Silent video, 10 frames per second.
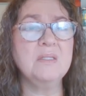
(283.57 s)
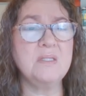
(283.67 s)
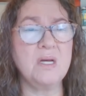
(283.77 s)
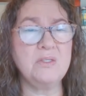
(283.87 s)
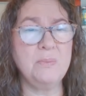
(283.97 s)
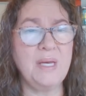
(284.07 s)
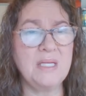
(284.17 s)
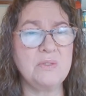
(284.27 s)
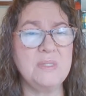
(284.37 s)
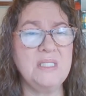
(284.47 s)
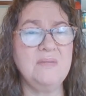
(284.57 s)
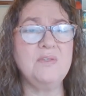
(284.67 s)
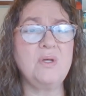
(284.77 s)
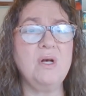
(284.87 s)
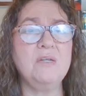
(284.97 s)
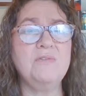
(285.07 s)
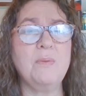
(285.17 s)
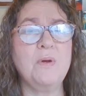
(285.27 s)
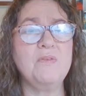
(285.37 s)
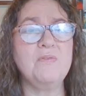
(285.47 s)
Dr. Bass received a call
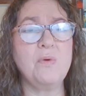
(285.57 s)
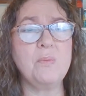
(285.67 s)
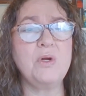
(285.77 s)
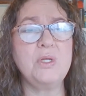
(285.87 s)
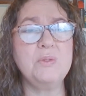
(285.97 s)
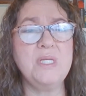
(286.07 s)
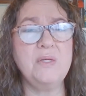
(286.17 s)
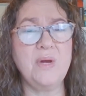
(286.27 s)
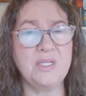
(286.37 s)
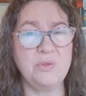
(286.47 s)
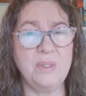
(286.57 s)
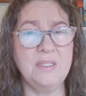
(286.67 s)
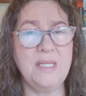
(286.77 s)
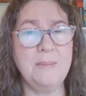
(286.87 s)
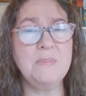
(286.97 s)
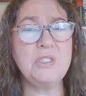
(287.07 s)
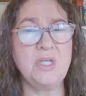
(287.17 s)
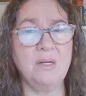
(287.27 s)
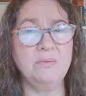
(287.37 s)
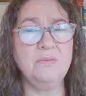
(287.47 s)
from a former UT graduate named
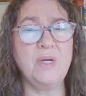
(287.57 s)
Michelle